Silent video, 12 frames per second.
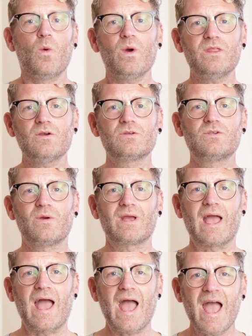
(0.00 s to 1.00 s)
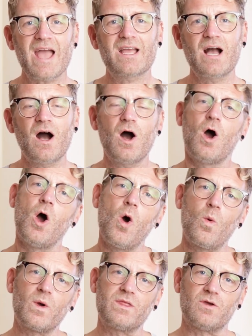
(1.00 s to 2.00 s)
Whether you're doing a haircut,
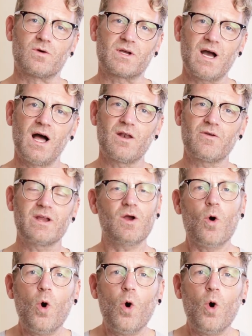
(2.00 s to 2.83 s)
whether you're colouring,